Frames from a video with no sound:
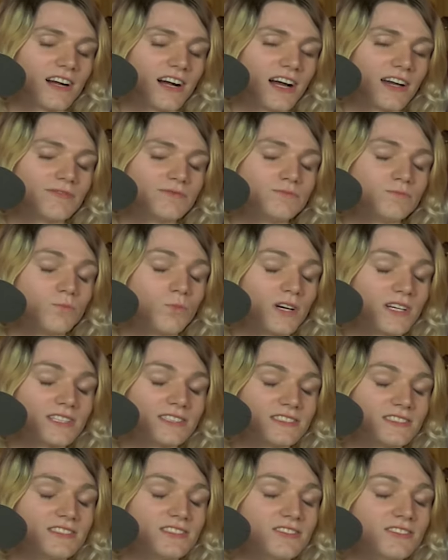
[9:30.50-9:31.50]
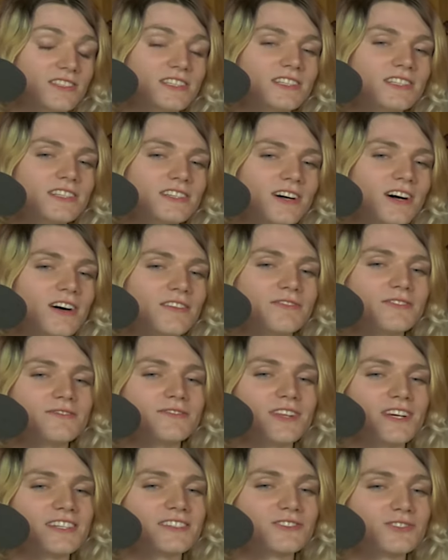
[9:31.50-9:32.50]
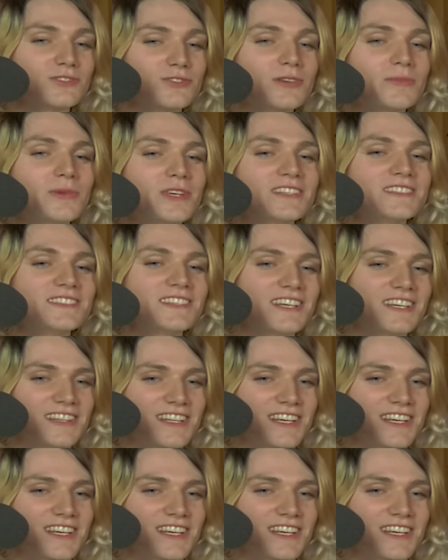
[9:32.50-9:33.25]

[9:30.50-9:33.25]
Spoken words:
I want to delete it off of streaming and